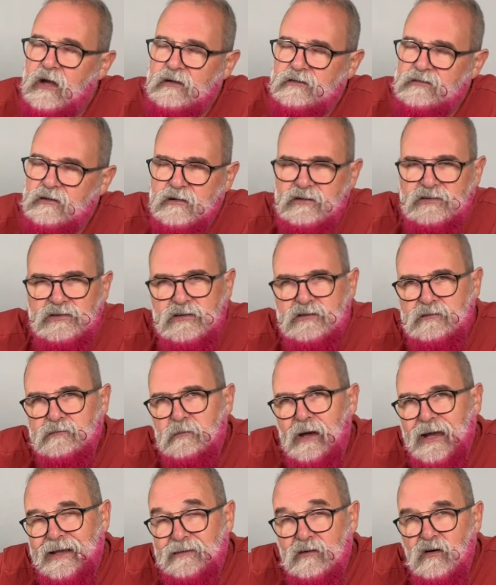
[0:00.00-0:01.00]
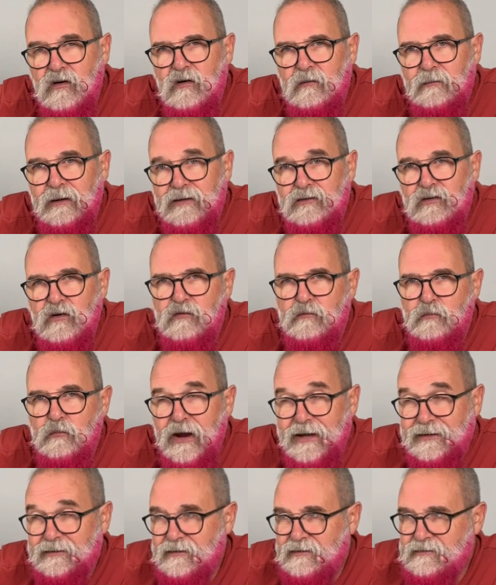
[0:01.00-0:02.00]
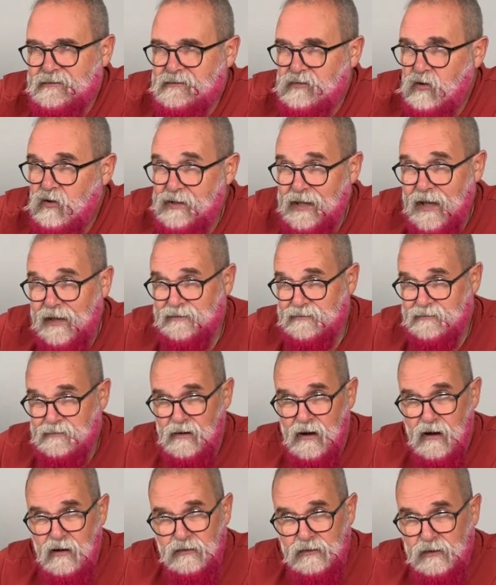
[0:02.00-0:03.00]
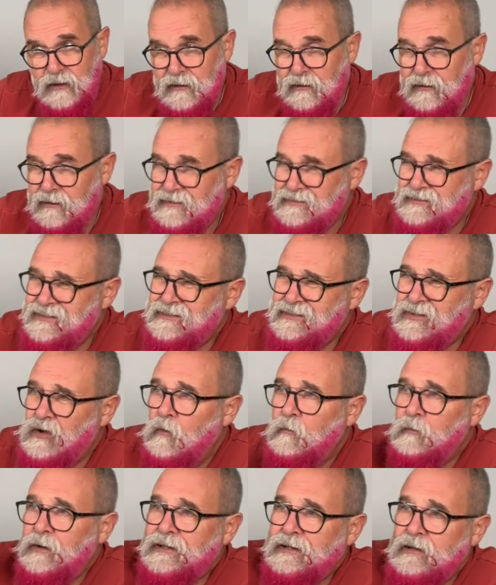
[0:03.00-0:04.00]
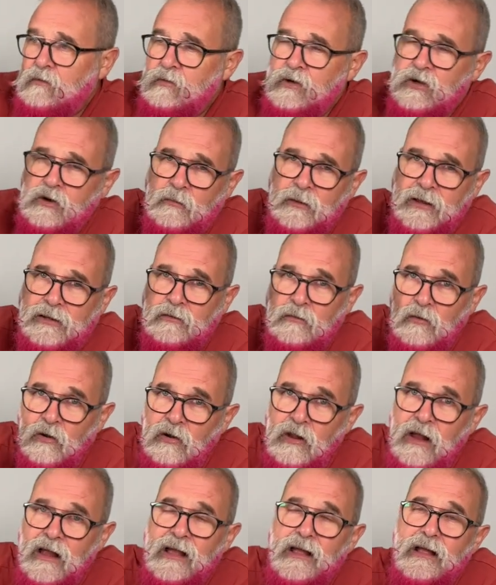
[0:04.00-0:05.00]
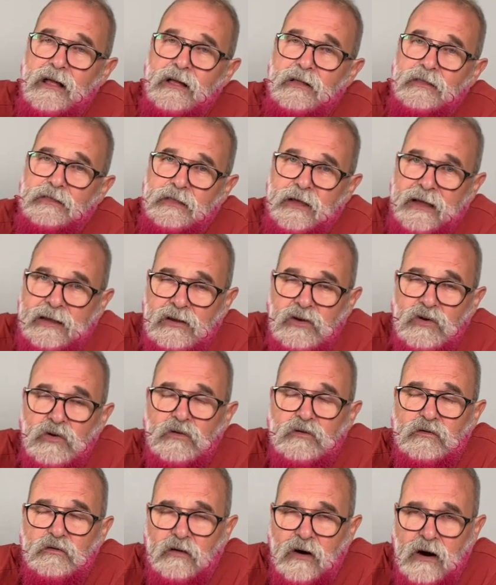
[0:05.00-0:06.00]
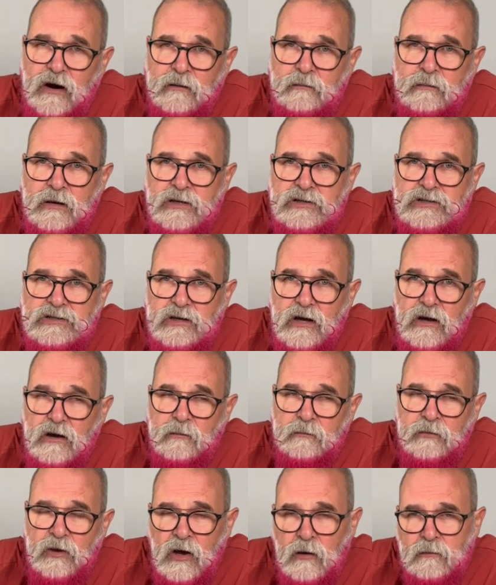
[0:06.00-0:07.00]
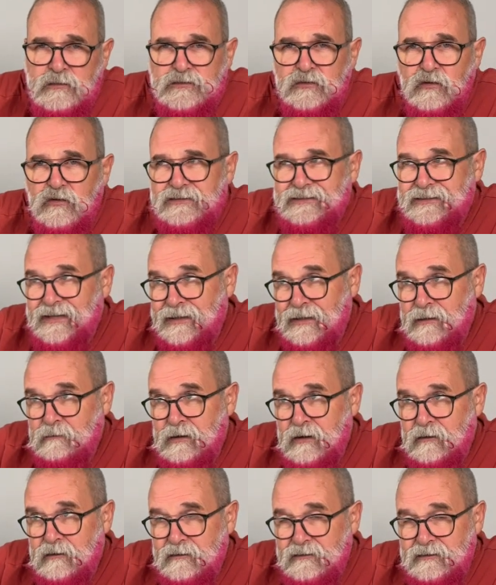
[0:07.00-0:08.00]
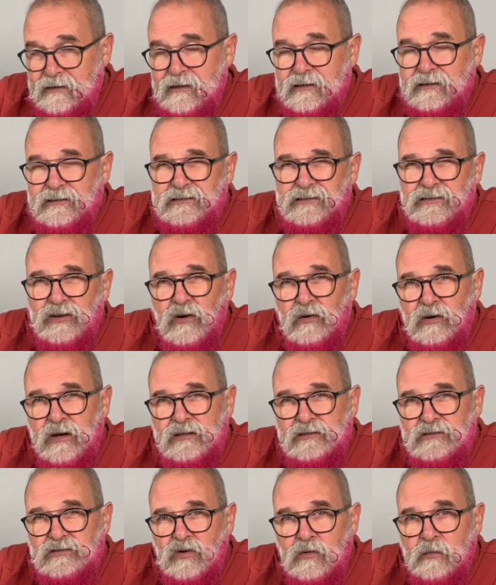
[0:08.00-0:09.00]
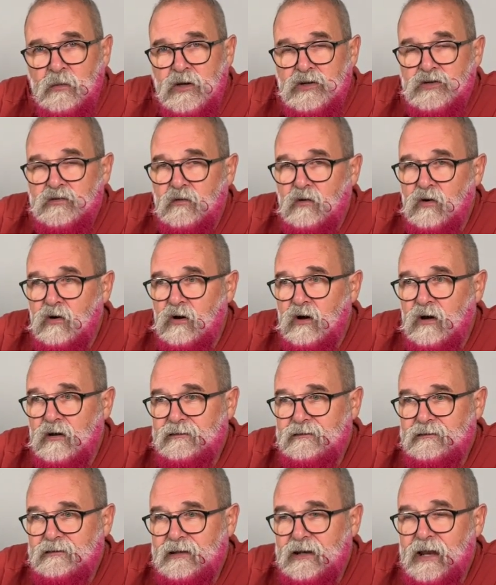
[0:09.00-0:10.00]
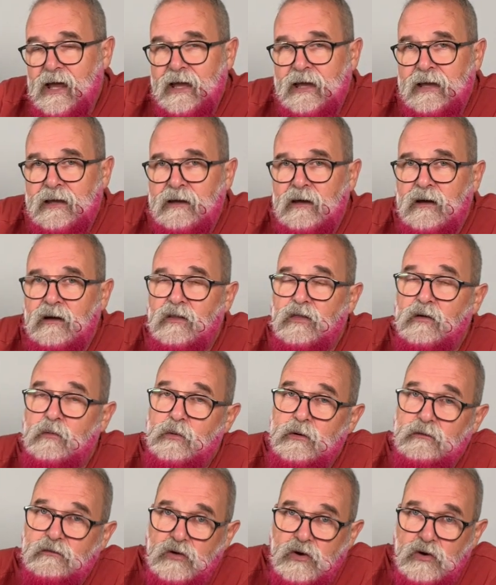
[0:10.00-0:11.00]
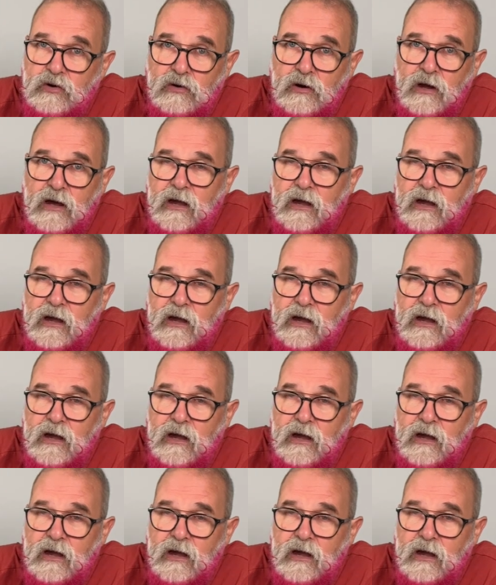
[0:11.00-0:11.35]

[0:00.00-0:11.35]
So it's just matter of practice. So yes, I think this is completely recommendable. Thank you very much, Miops, for sending me this gear. Sorry so much for delaying the review.